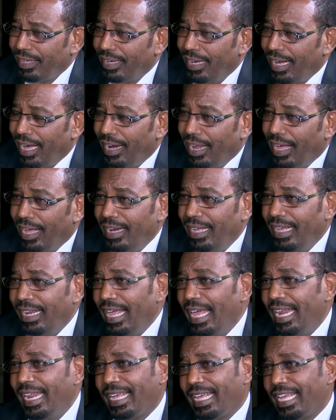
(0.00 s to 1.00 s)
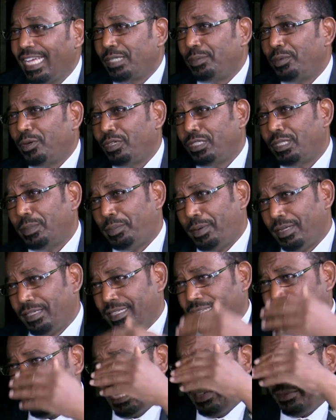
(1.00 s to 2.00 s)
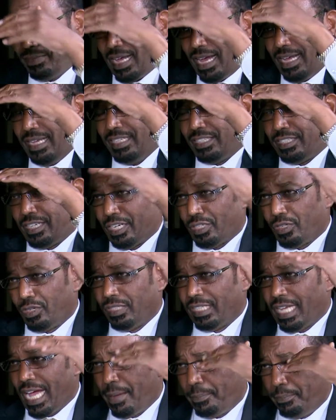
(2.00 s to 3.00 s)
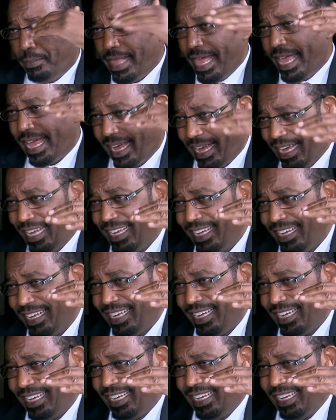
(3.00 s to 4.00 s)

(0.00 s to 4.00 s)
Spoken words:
And in any case, because the president gives instructions up there,